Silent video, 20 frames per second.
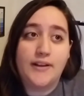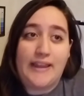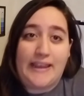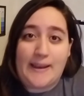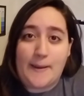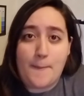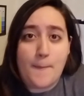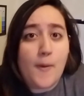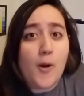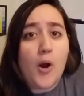
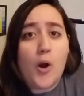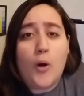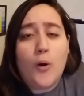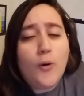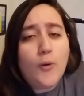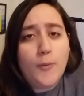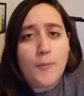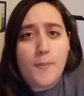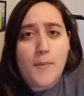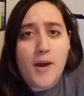like a
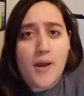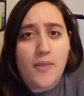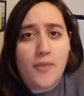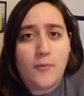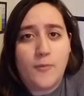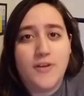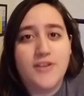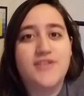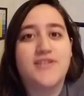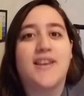whole
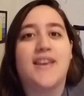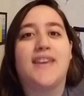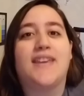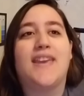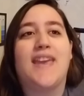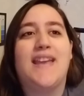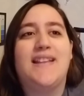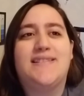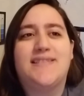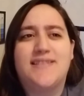month, which
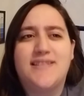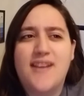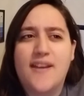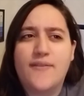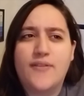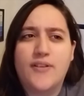like it's